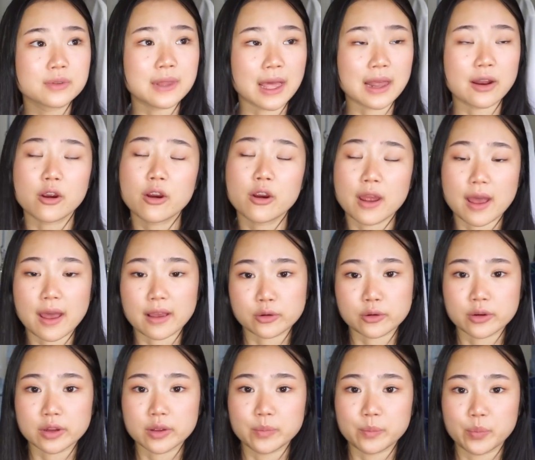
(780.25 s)
that are
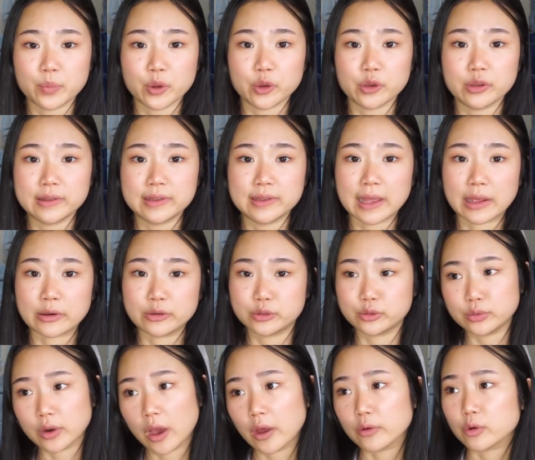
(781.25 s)
accurate, but that
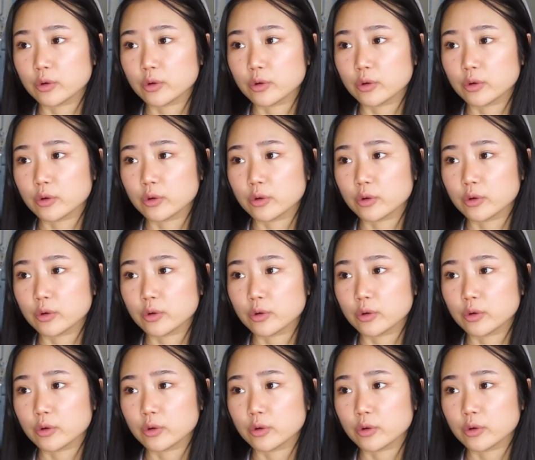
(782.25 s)
do not